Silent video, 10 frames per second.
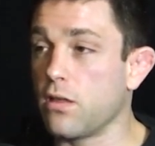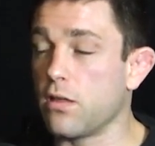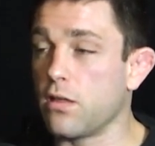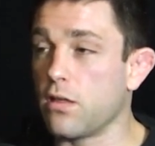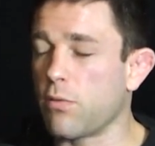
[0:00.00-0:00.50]

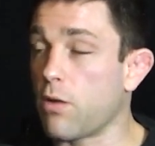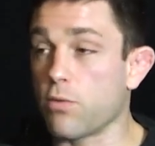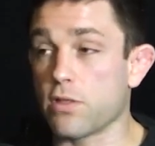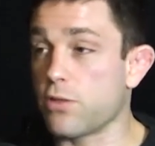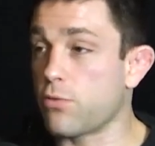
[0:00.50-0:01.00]
Um, I
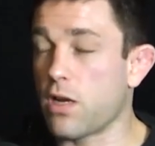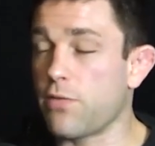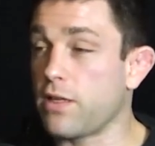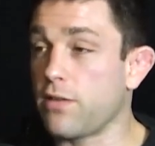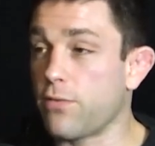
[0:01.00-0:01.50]
wasn't
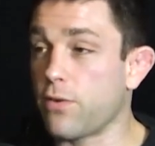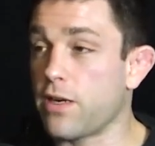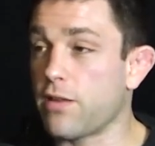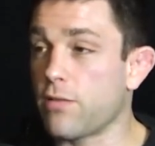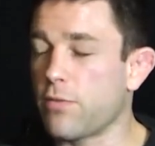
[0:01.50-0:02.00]
driving for
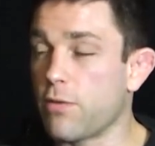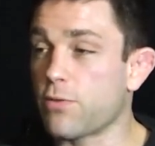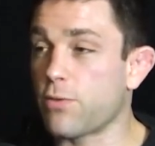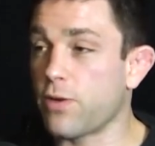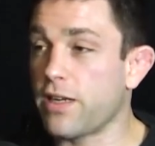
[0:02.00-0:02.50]
any of them. That
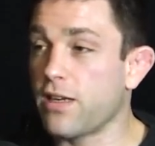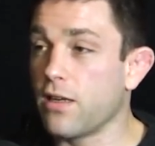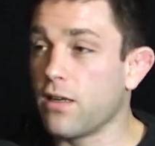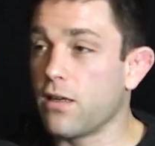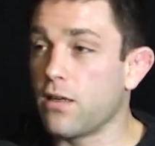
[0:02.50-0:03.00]
was great.
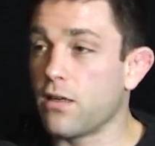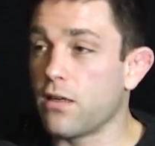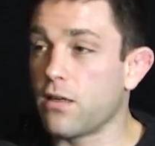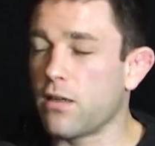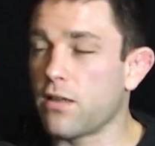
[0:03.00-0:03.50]

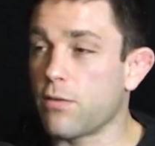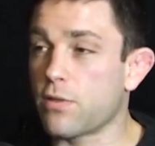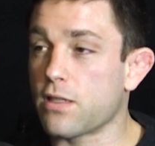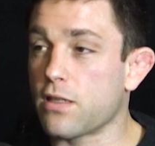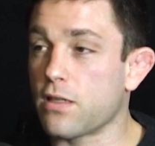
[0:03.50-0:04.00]
Uh, it
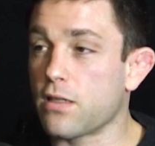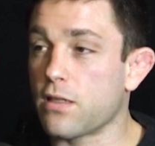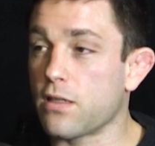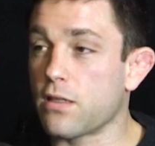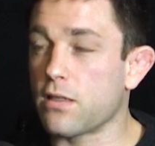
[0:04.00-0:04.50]
was
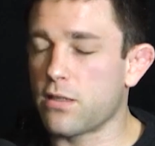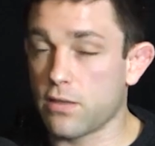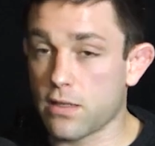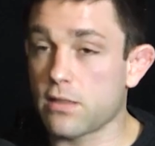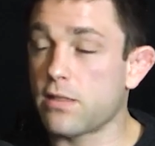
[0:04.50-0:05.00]
2006. It's
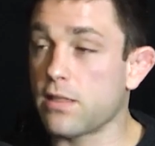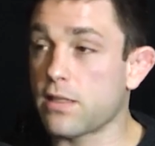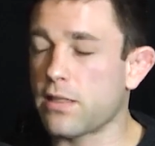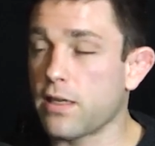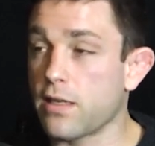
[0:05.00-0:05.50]

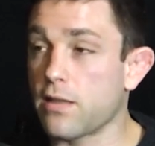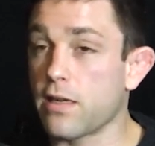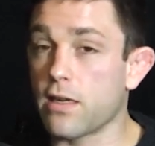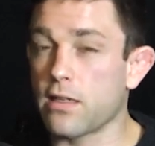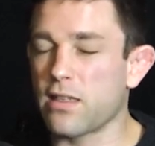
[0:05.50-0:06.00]
2006. Yeah. And then You're
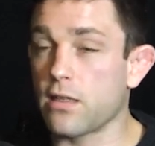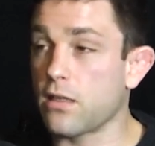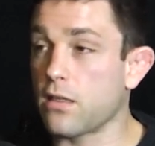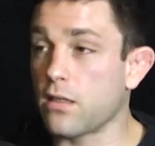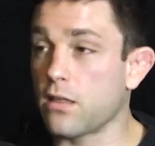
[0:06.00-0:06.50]
I. You're a blue
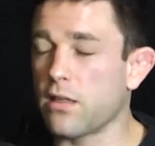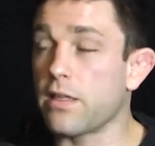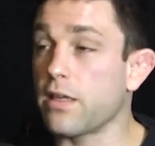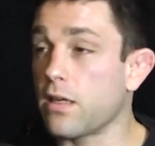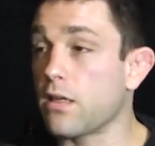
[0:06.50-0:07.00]
belt. Uh,
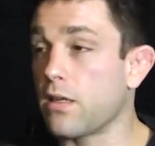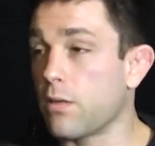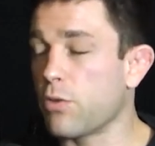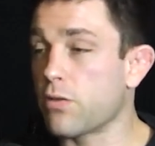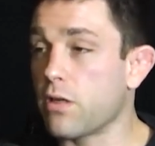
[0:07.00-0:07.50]
yeah, yeah. I've
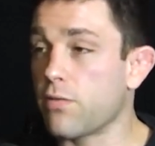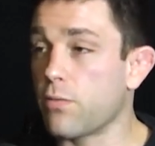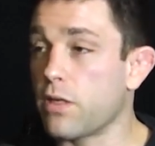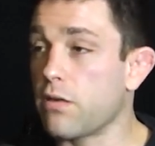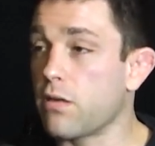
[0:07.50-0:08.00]
been training for
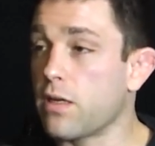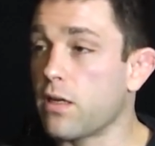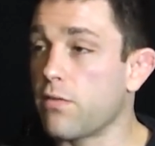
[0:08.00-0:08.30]
about a year and a half.